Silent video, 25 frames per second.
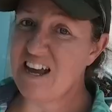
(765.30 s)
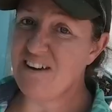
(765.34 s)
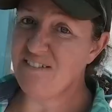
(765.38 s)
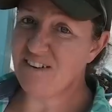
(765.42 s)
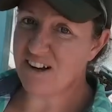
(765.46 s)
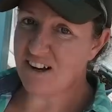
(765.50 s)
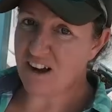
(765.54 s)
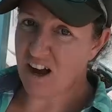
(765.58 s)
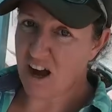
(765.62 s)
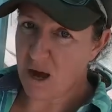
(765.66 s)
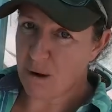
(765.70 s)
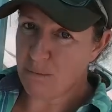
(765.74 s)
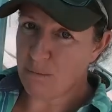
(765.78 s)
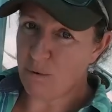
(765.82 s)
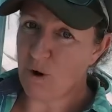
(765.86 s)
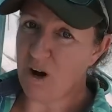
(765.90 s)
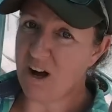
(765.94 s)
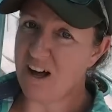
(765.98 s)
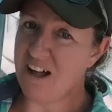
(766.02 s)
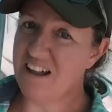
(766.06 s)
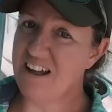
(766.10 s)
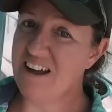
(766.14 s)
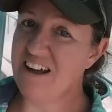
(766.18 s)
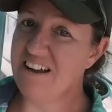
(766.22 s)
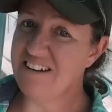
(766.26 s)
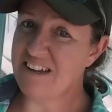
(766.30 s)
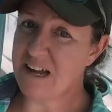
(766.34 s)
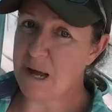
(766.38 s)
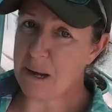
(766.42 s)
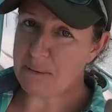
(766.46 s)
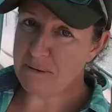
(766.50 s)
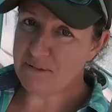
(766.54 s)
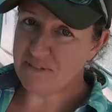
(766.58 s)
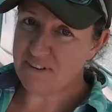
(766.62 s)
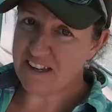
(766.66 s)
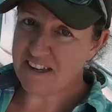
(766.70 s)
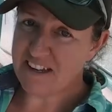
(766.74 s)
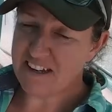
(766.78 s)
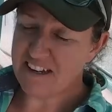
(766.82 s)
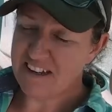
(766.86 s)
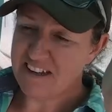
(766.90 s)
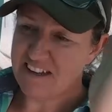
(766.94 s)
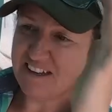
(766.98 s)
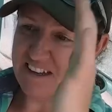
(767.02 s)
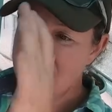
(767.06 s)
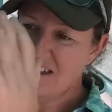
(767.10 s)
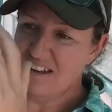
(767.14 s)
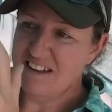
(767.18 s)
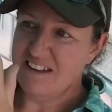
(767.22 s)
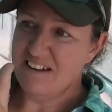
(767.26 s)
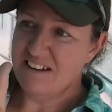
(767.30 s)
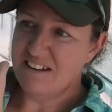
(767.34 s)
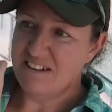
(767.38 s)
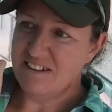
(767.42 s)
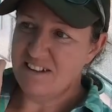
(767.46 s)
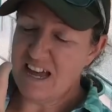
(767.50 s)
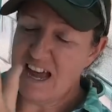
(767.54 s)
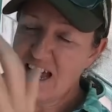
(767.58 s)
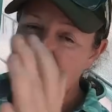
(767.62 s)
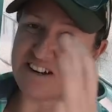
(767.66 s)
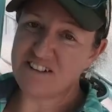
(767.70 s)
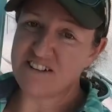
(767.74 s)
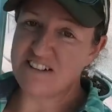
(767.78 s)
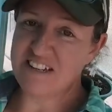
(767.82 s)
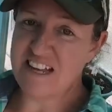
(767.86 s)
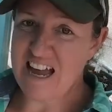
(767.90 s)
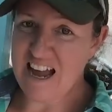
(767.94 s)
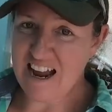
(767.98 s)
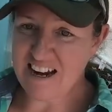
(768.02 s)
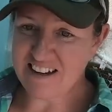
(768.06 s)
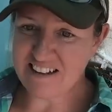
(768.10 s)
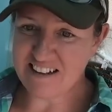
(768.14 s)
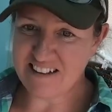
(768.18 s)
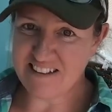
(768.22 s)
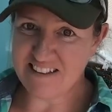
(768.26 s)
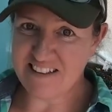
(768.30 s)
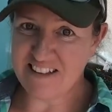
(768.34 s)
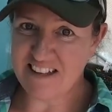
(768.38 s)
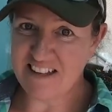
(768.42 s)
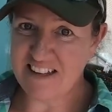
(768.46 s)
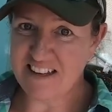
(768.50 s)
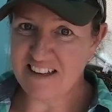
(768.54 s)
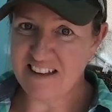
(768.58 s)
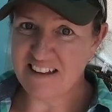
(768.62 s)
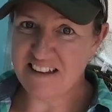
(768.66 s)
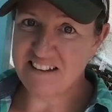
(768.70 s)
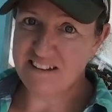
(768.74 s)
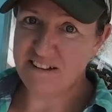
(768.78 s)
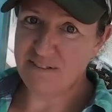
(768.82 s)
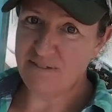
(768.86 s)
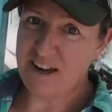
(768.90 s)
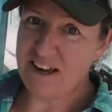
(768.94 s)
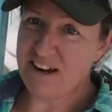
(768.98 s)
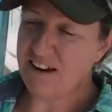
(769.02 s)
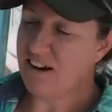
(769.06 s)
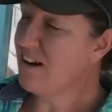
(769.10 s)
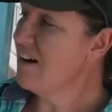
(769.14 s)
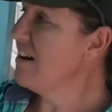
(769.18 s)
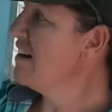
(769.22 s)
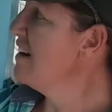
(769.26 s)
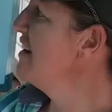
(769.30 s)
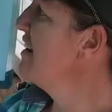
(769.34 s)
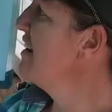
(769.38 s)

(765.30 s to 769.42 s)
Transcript: have a cob wall on top of it to actually act as the divider.